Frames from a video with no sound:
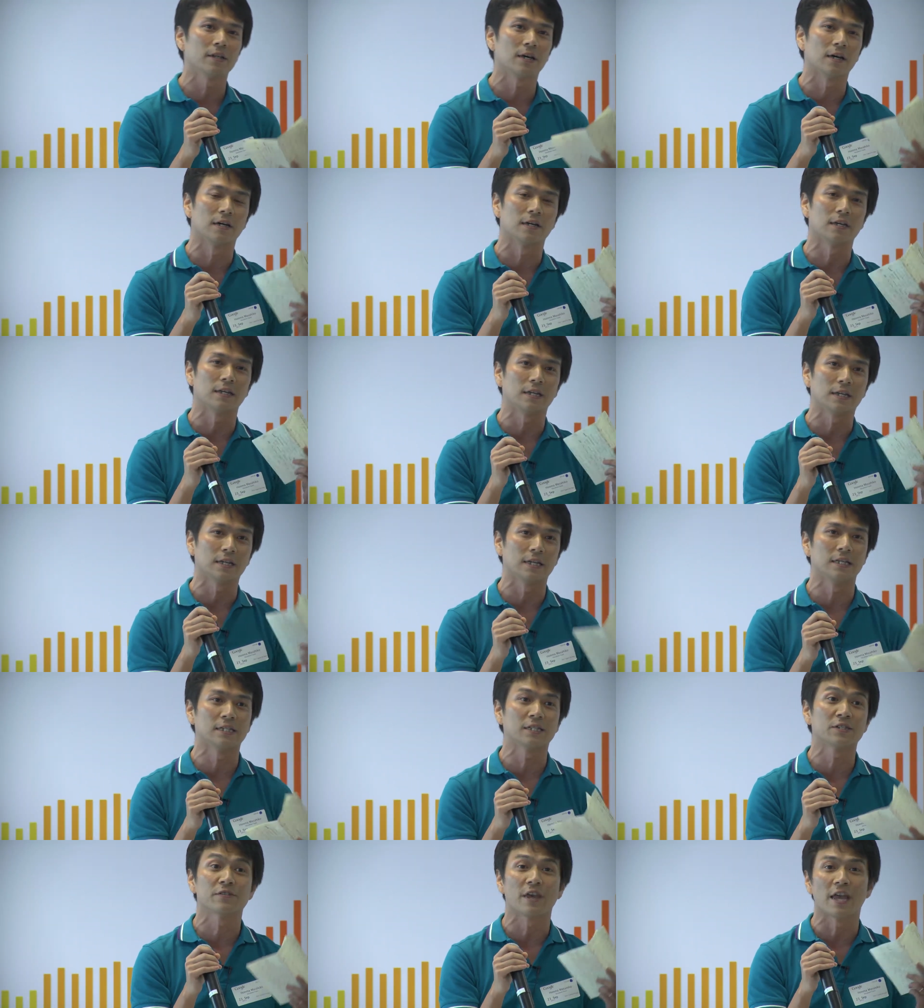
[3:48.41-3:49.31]
the
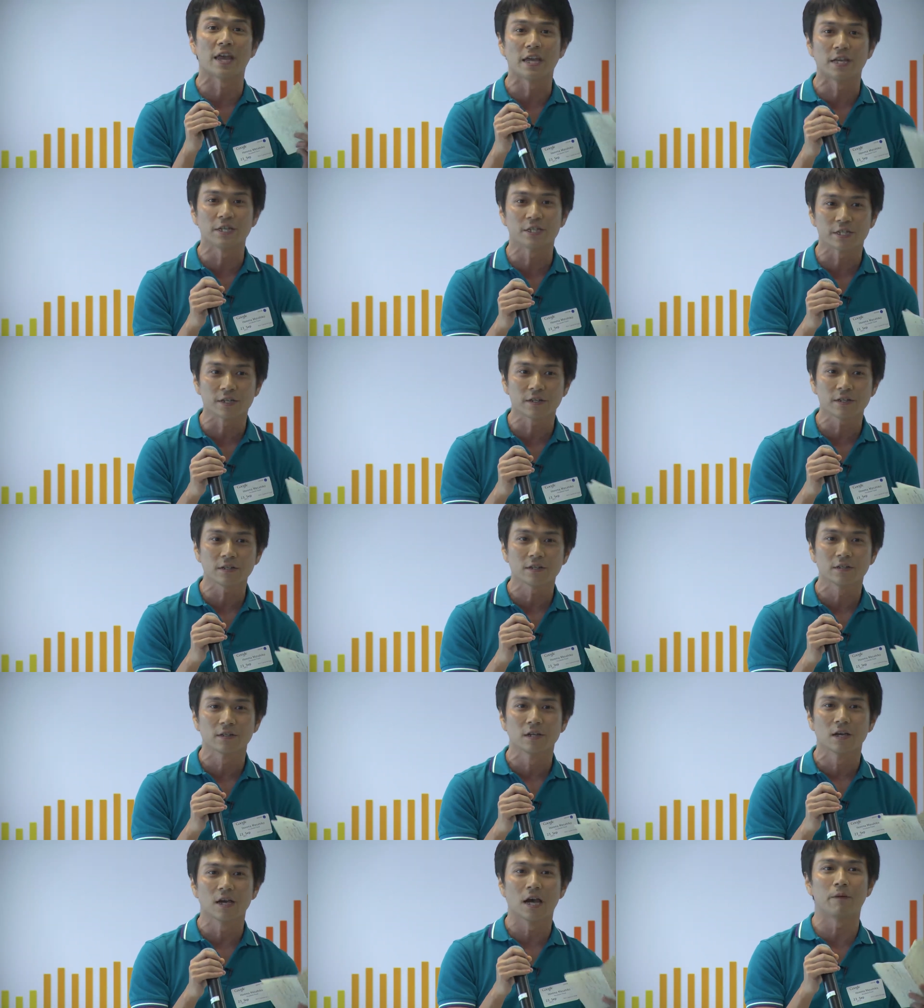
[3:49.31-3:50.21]
East Asia,
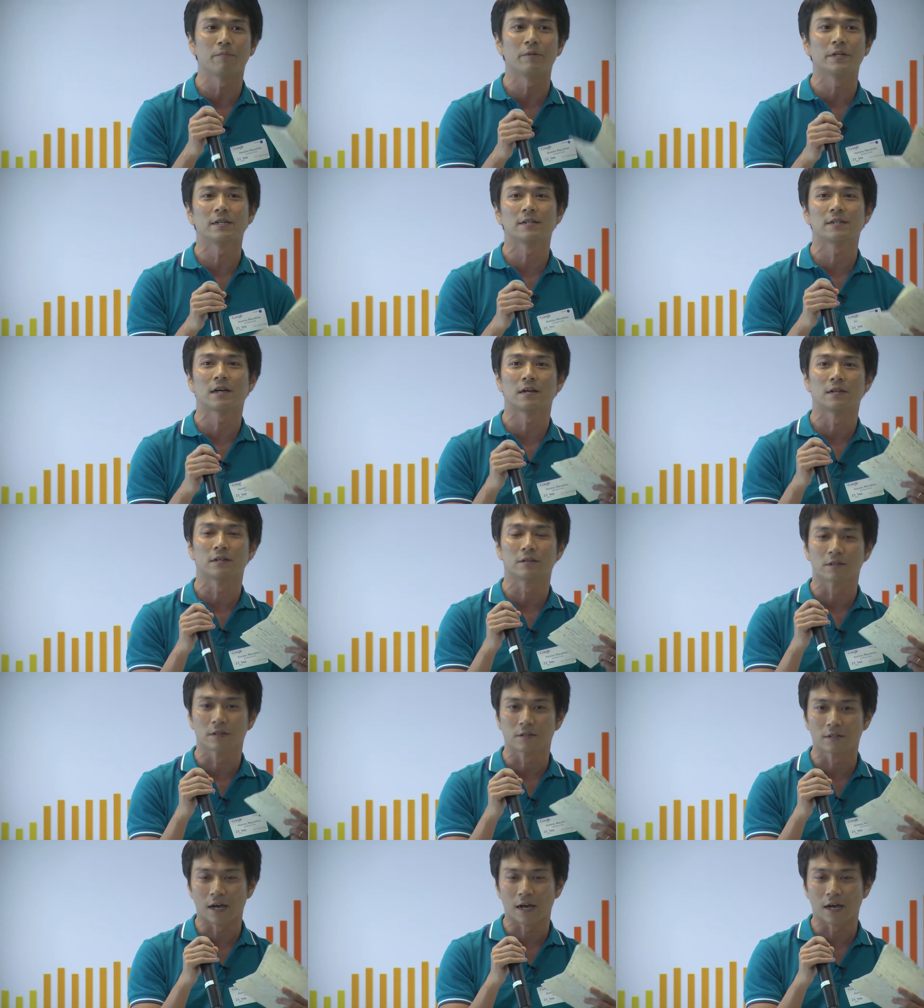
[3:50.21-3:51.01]
happening a